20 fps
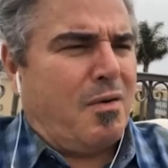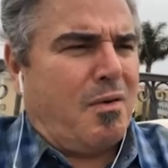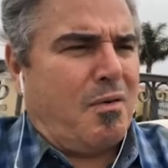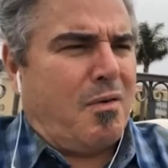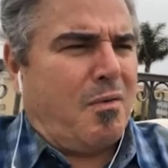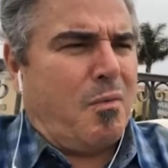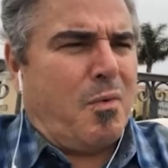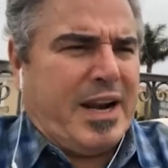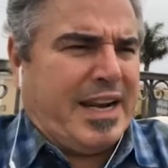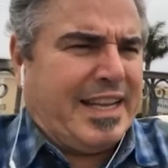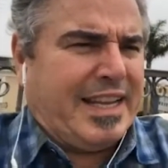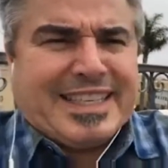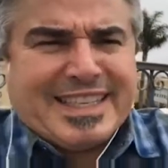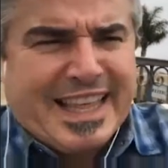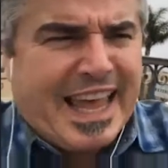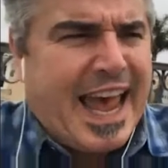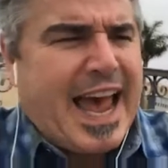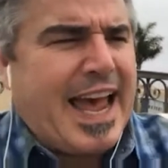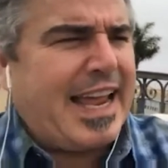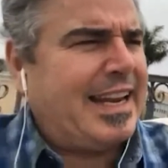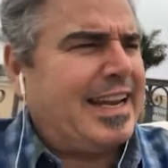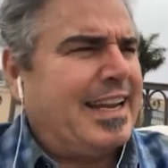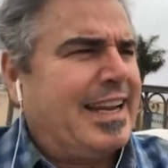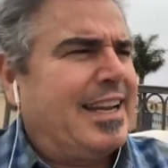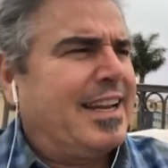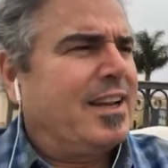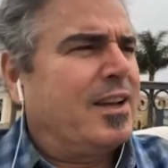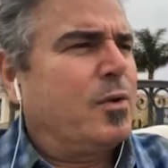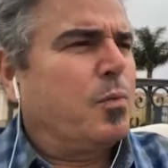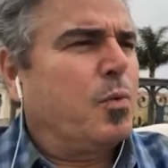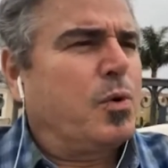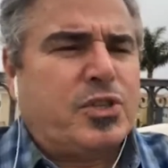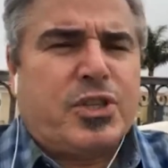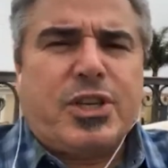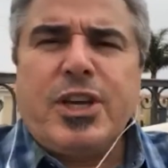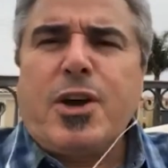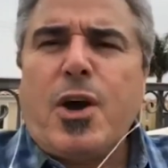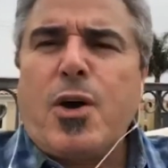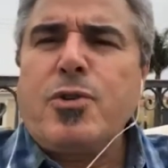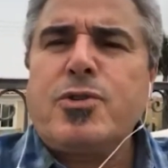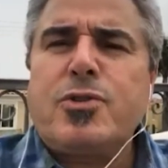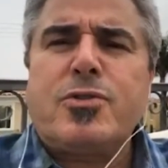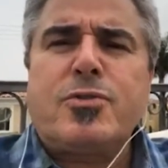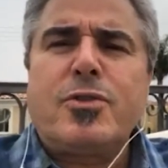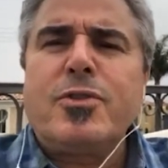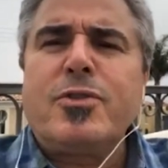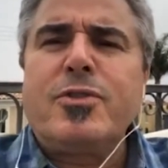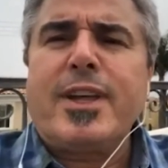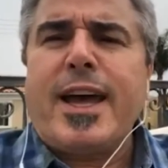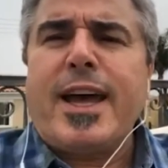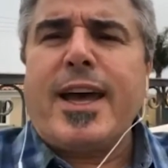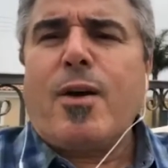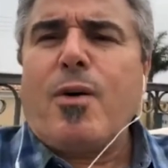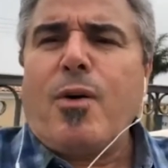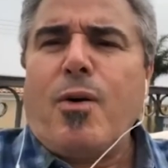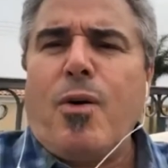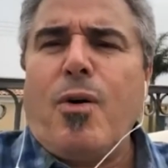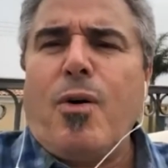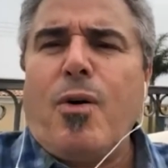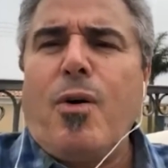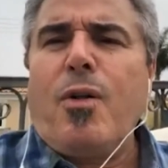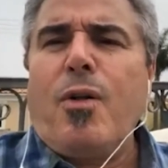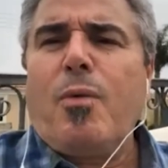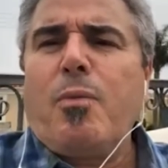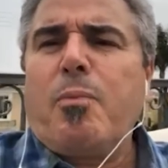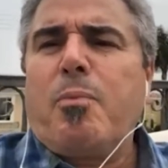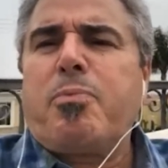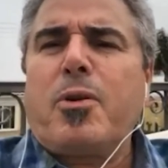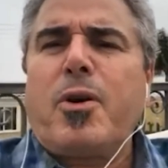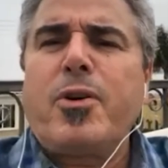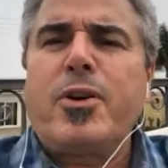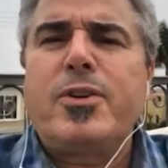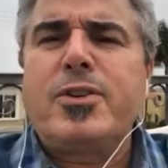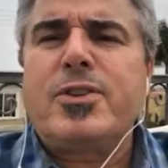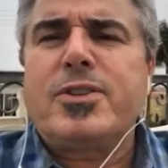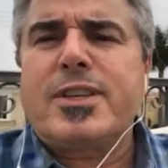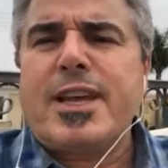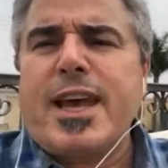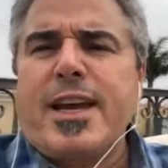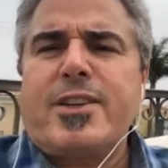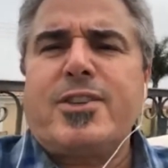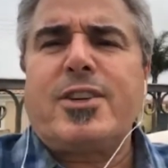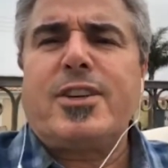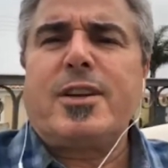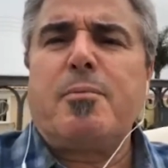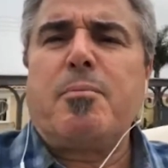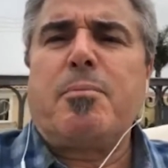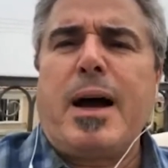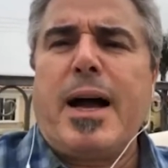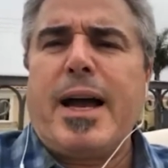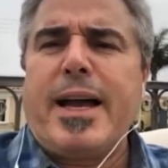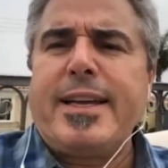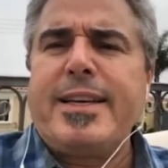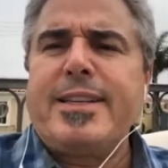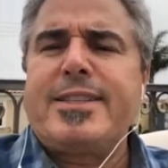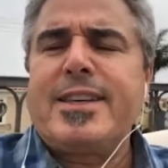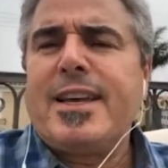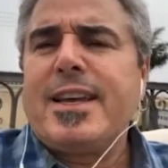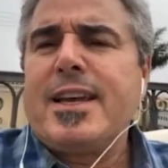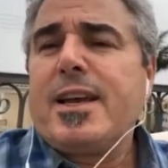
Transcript: what is that? Well, she goes through that whole produce section and buys